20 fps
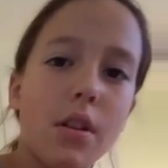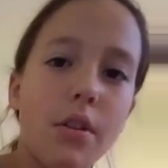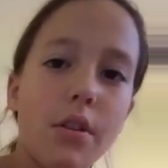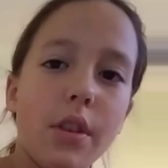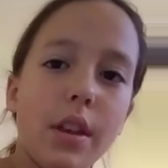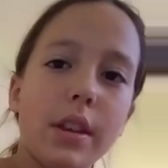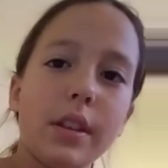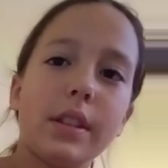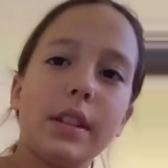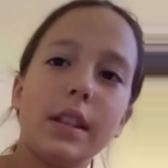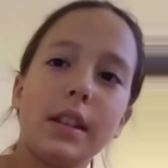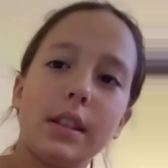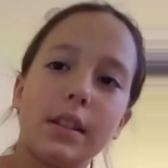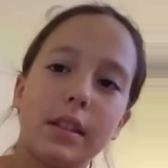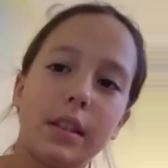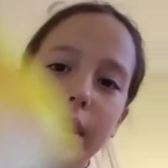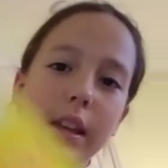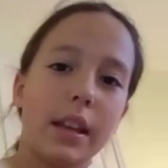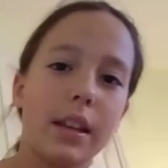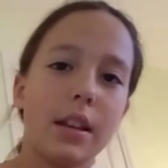This
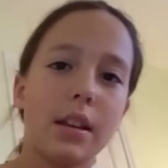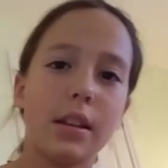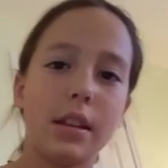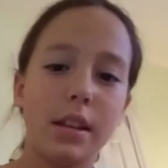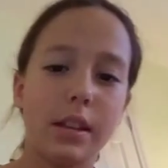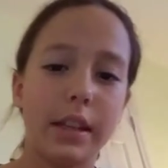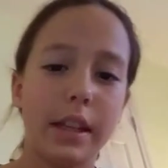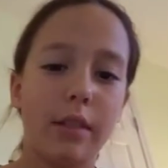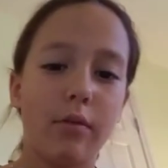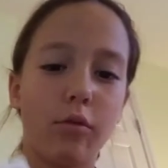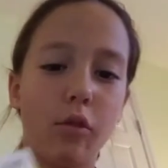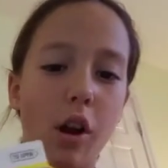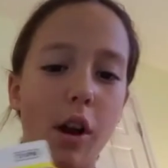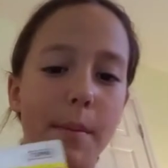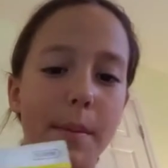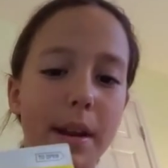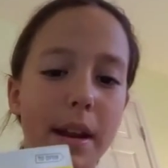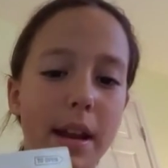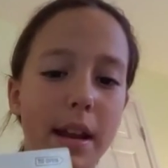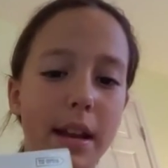is like like
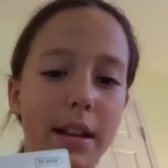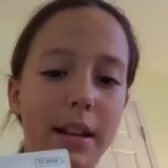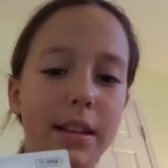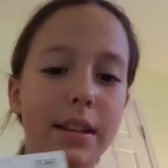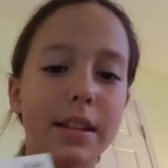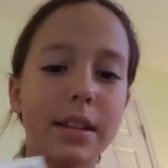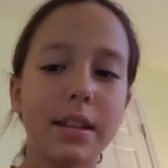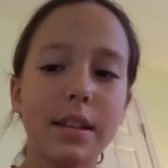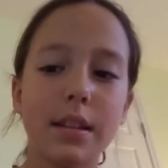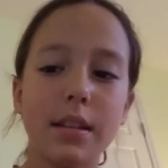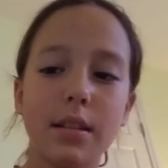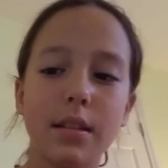robin eggs.